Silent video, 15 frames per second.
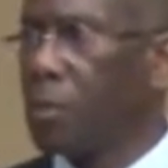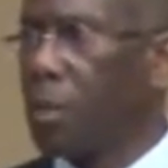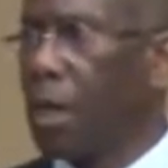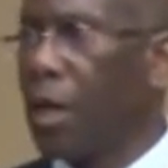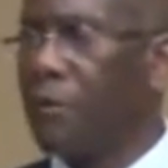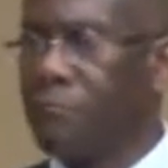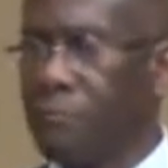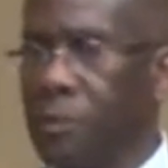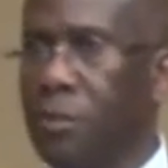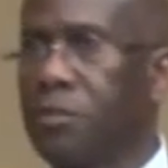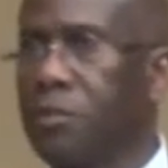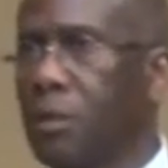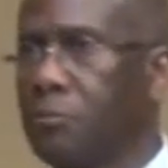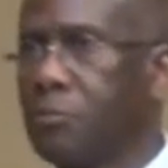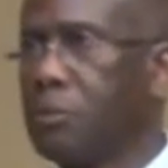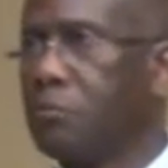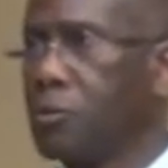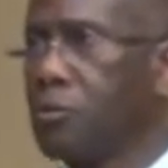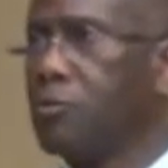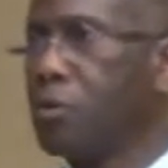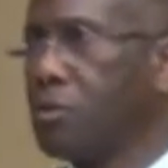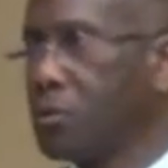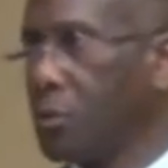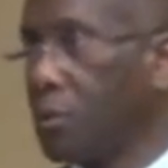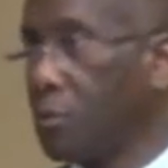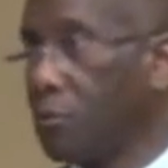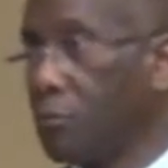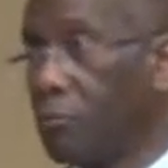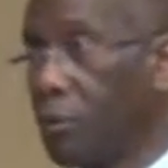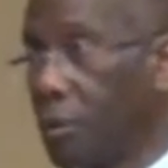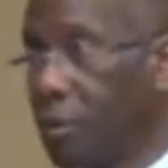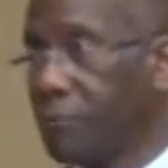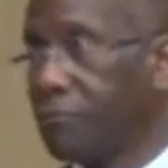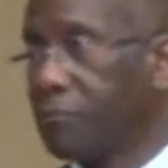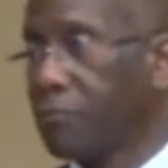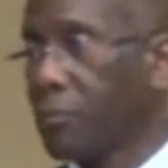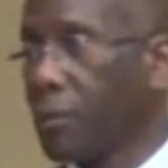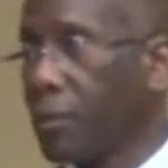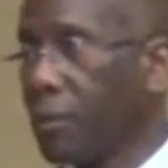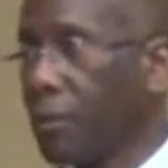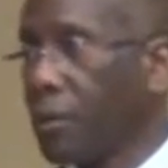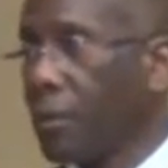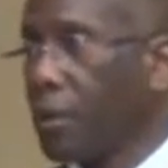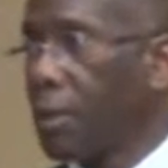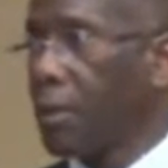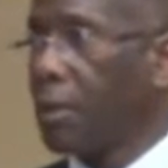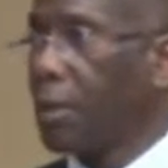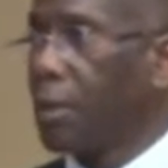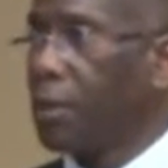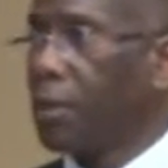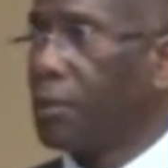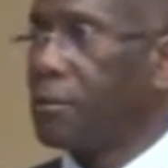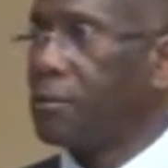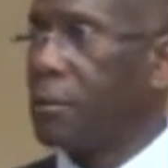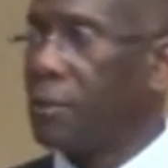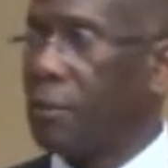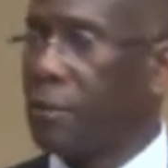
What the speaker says: I've picked up some degrees along the way, and